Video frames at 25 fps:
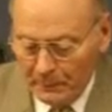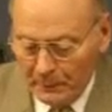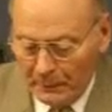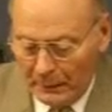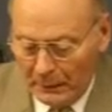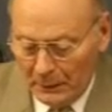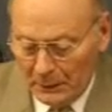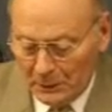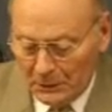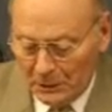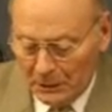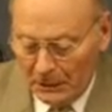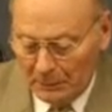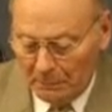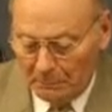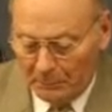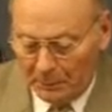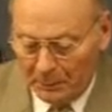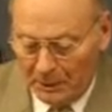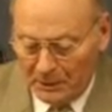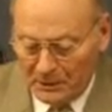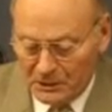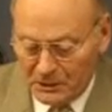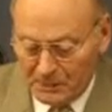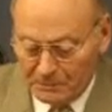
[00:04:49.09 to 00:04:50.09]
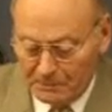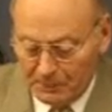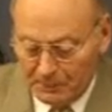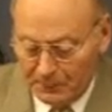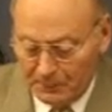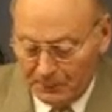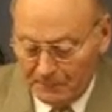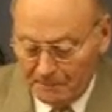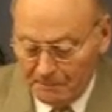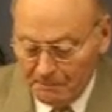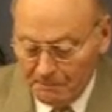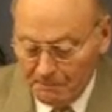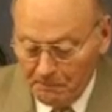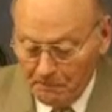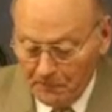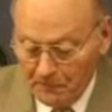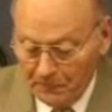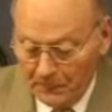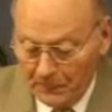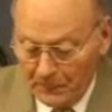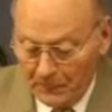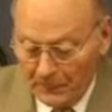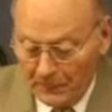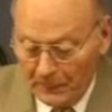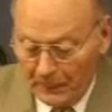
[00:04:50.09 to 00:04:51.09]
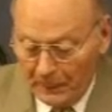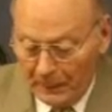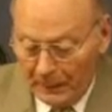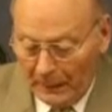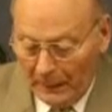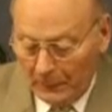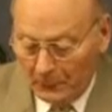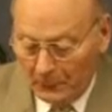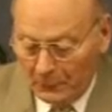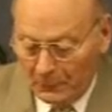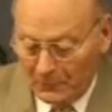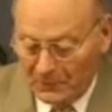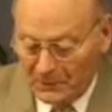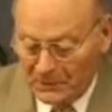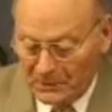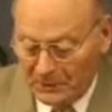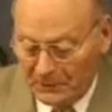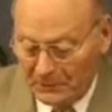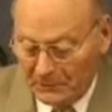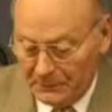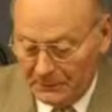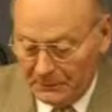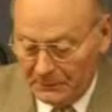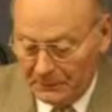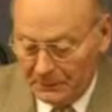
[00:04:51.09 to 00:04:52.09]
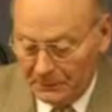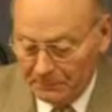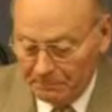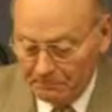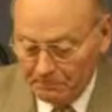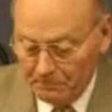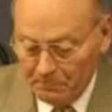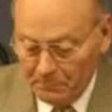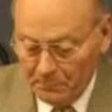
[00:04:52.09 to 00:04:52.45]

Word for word: and shall prosper and continue,